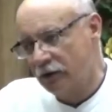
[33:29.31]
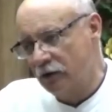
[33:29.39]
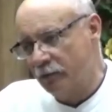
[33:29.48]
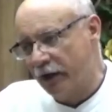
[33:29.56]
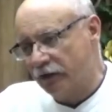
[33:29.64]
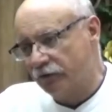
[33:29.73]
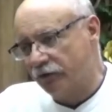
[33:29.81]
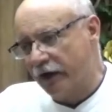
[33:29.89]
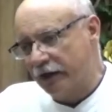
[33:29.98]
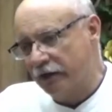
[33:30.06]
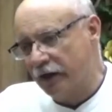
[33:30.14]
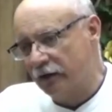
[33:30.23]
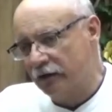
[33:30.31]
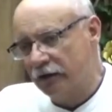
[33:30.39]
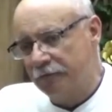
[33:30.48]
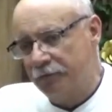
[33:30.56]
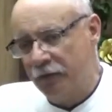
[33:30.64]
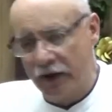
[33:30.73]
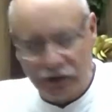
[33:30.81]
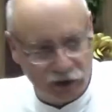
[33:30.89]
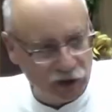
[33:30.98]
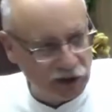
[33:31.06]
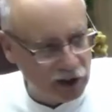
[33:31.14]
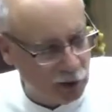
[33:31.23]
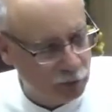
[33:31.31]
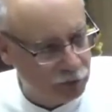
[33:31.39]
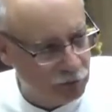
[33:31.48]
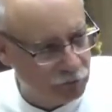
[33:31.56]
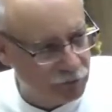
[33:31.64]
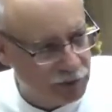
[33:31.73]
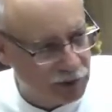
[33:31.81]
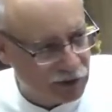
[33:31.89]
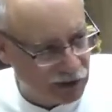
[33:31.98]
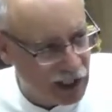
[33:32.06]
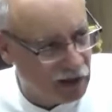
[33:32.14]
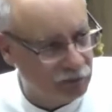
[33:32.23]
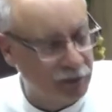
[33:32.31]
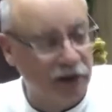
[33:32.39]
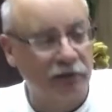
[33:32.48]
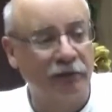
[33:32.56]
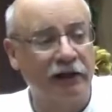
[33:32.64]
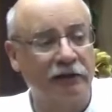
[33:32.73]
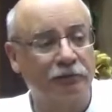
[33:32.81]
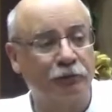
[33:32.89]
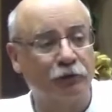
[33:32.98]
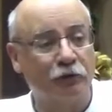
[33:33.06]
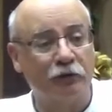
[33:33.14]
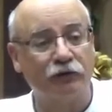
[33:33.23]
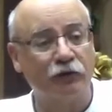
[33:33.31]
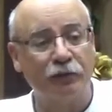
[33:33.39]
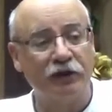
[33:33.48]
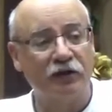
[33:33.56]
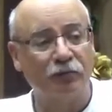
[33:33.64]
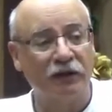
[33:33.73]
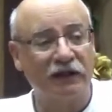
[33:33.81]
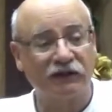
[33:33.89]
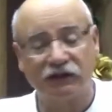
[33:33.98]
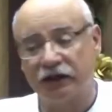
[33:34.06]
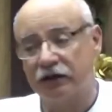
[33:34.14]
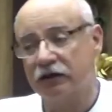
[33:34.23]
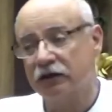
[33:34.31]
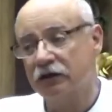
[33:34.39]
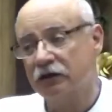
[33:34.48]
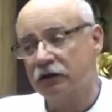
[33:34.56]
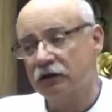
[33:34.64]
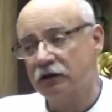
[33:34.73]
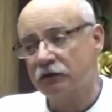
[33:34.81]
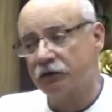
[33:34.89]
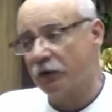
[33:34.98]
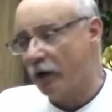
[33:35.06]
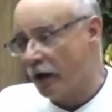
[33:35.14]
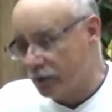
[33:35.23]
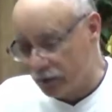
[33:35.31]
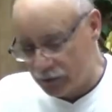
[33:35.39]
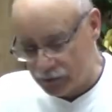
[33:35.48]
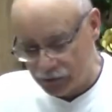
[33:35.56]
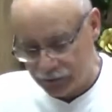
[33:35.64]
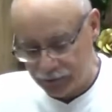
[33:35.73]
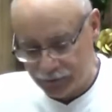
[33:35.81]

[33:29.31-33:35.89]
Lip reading: You might find that not just helpful for yourself, but it might prove to be a blessing for others.